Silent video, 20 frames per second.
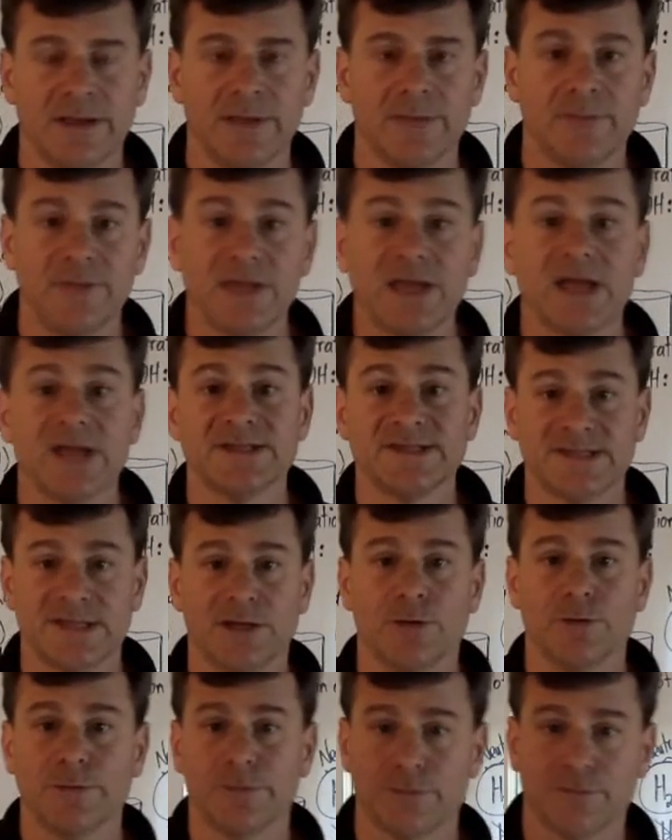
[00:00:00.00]
because
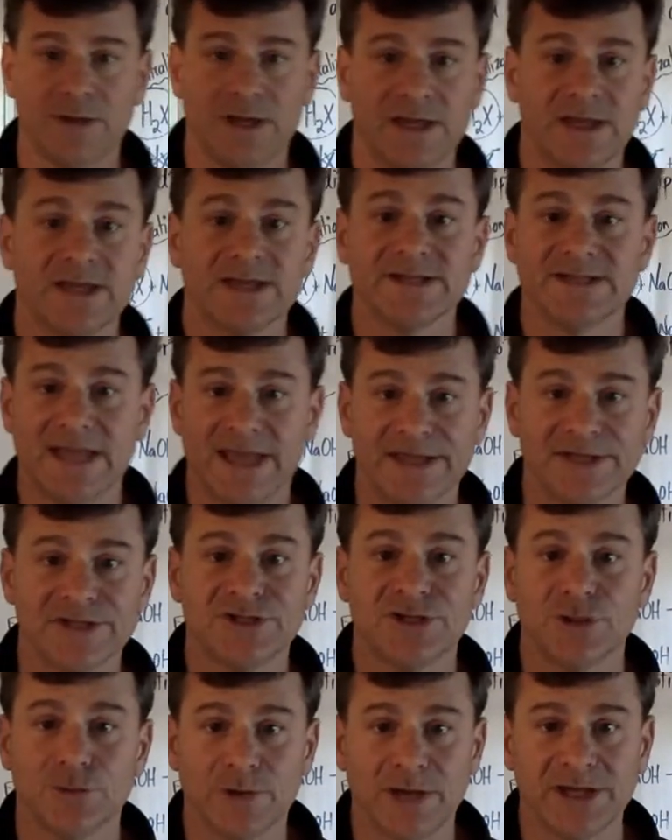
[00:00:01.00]
CO3 can take
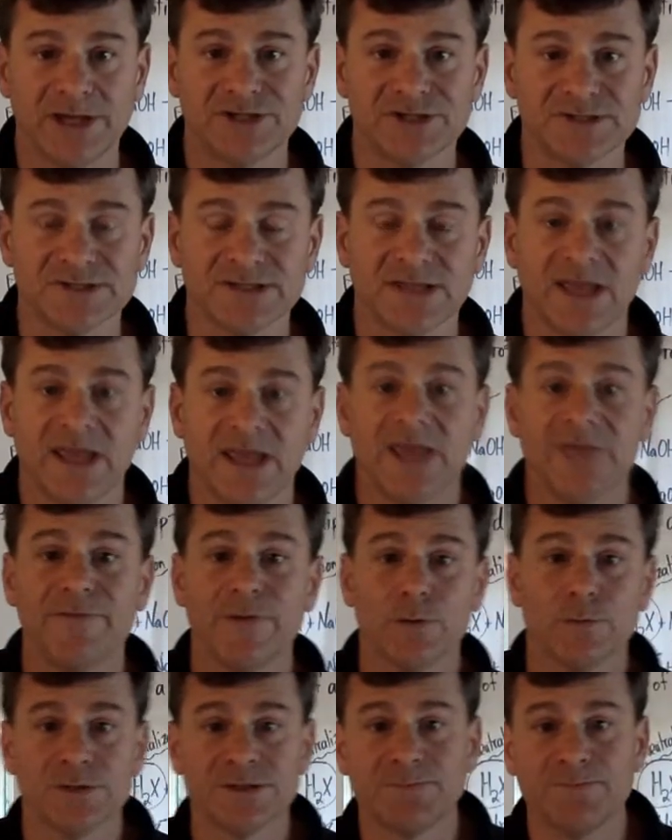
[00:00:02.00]
2 H's. If
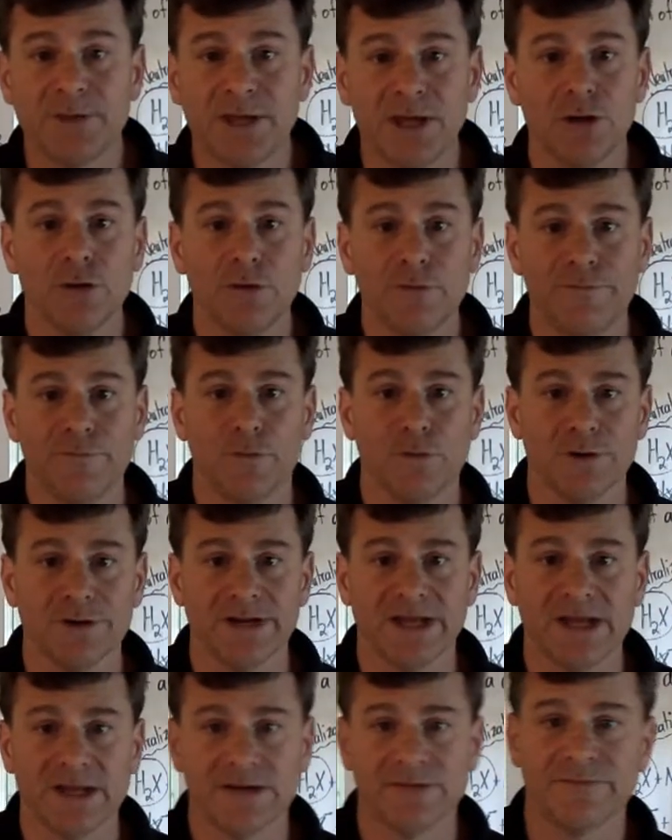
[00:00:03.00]
it was PO4
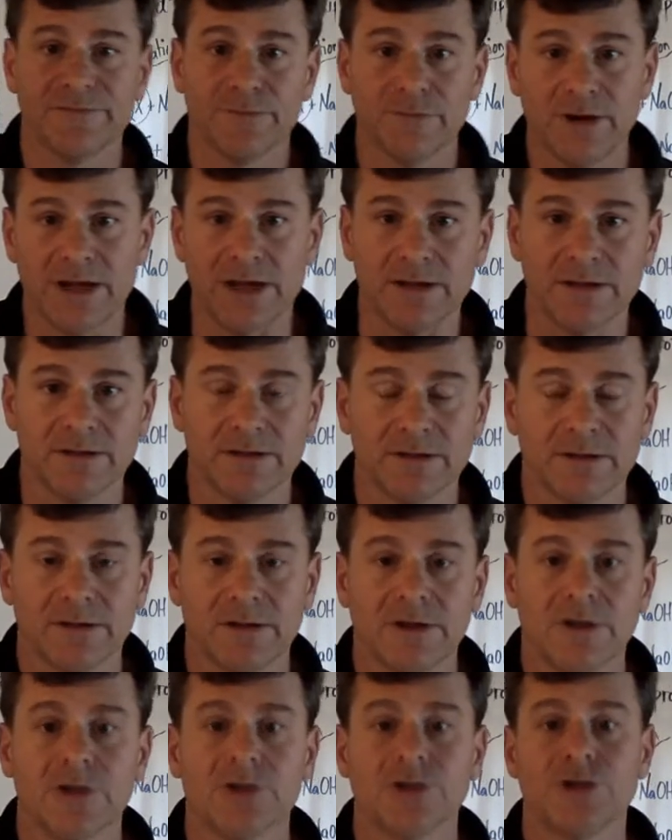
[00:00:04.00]
negative 3,
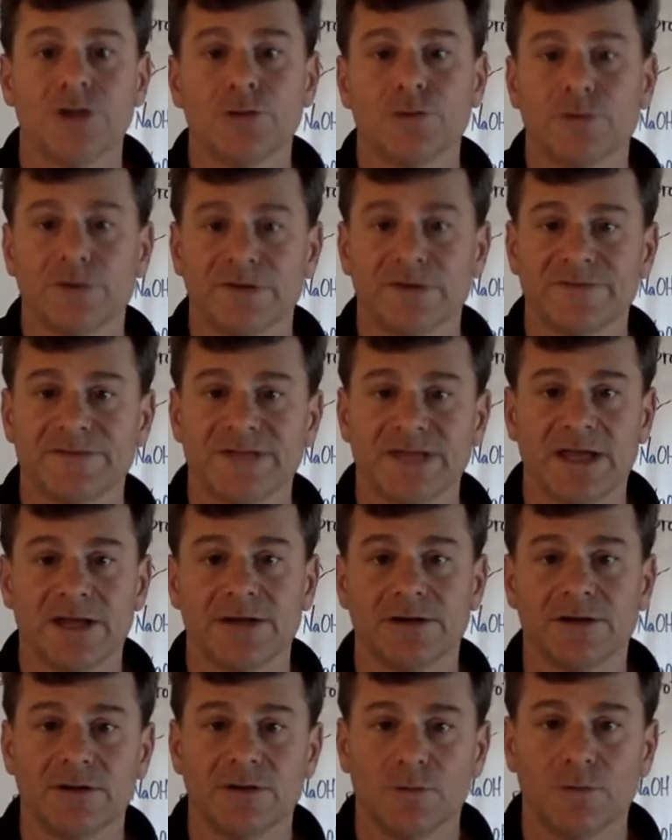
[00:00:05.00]
you would have
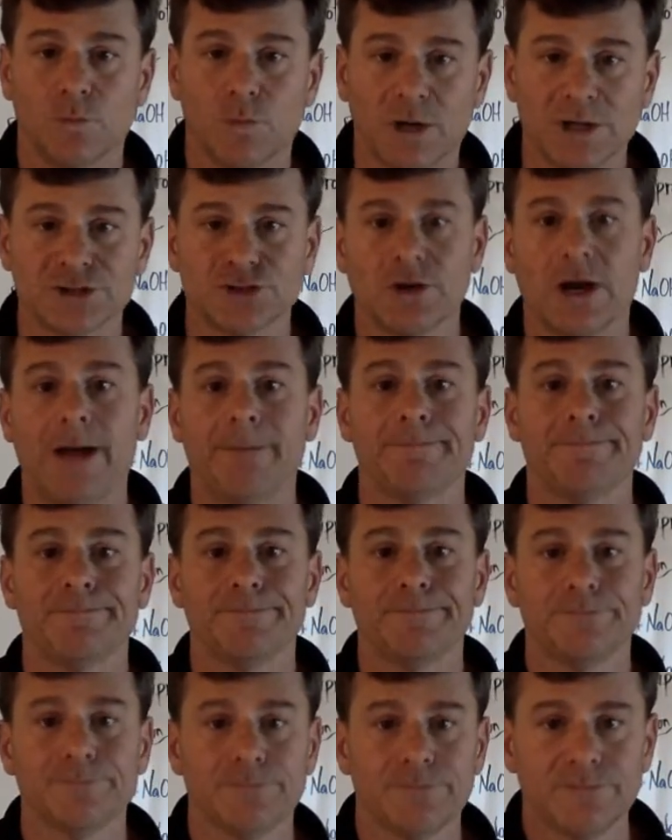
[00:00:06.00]
seen 1 drop,
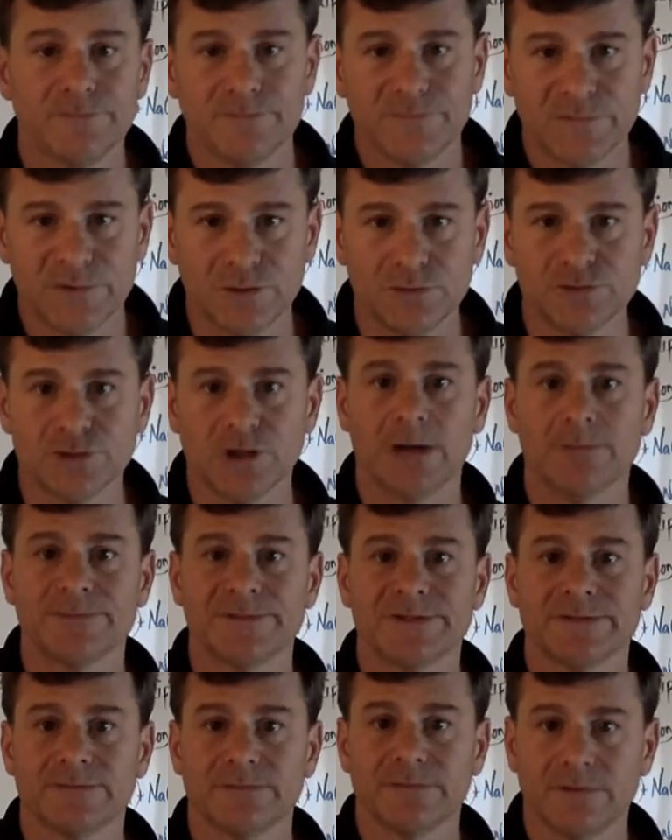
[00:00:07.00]
2
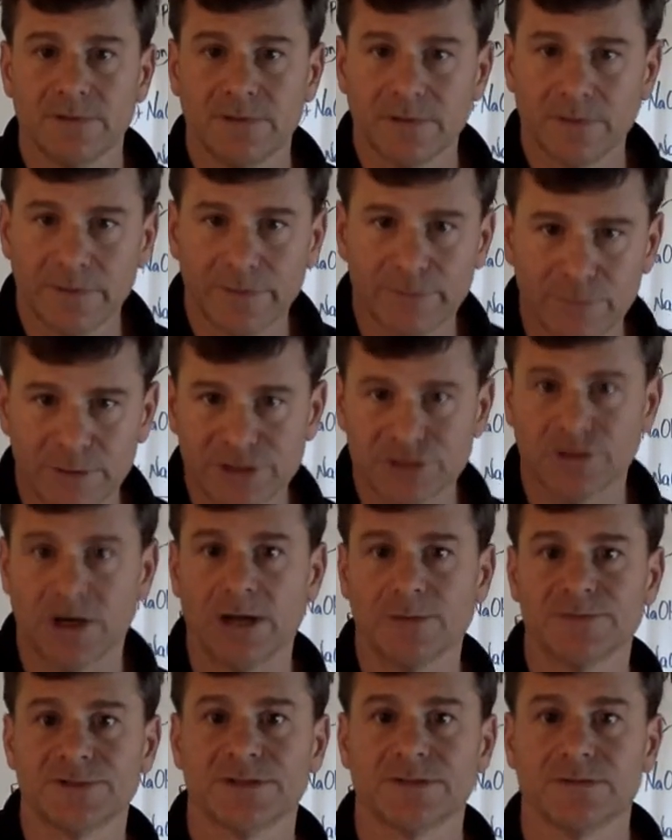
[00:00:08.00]
drops, 3
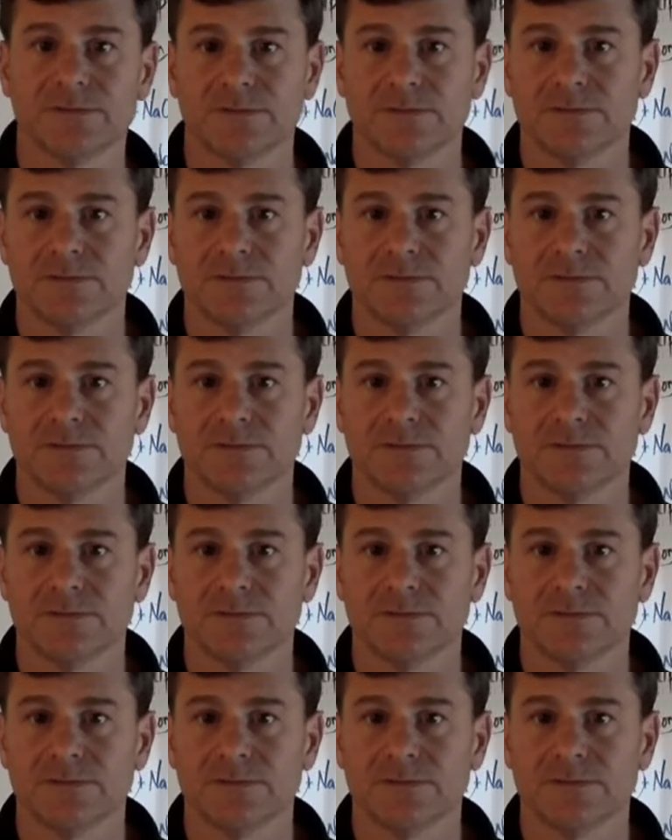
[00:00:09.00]
drops,